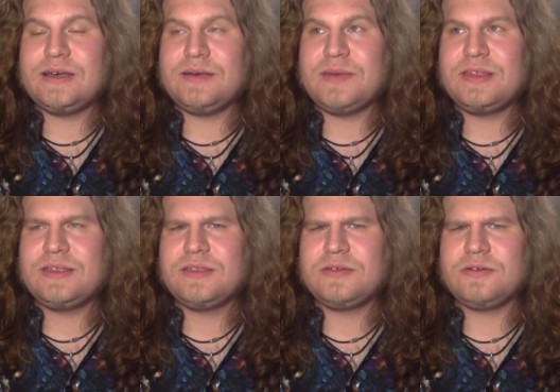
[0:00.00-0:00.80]
Um, I
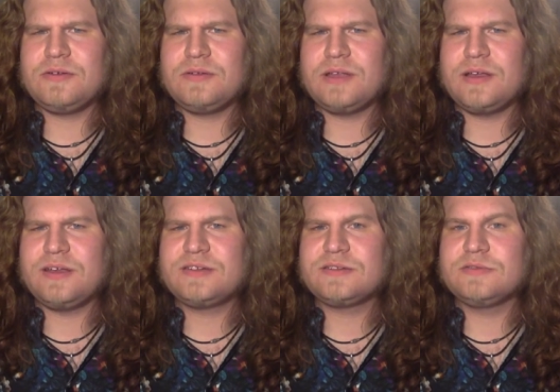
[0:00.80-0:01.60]
think they're
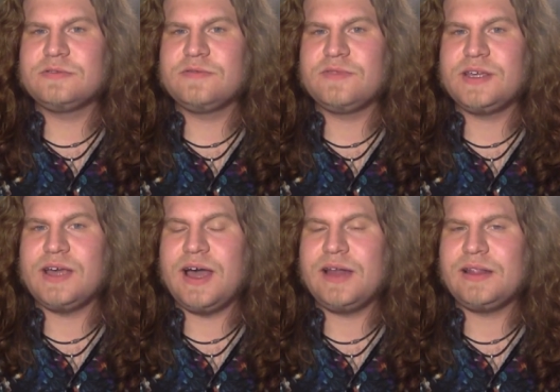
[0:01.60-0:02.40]
like
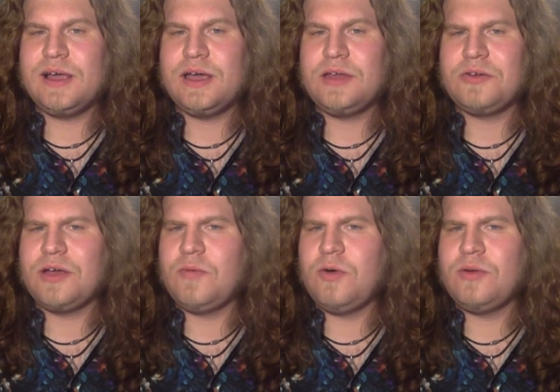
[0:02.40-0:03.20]
exclusively online or
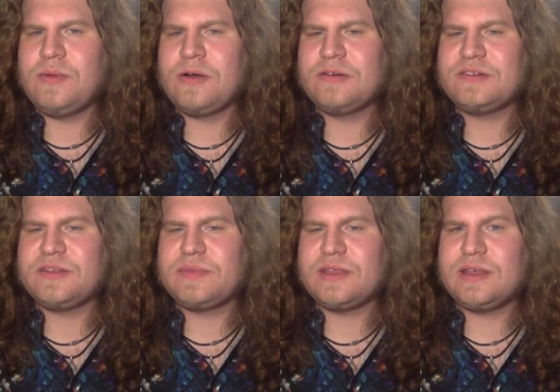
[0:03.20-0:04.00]
at Walmart or
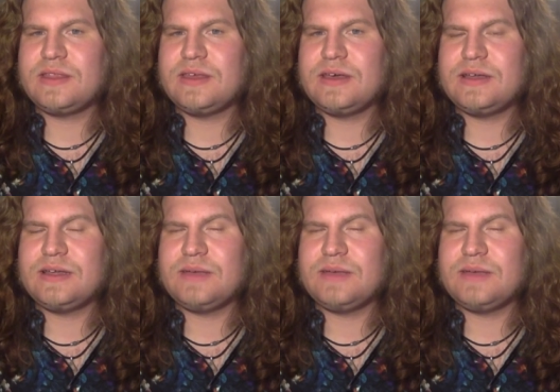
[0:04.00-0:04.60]
something like that.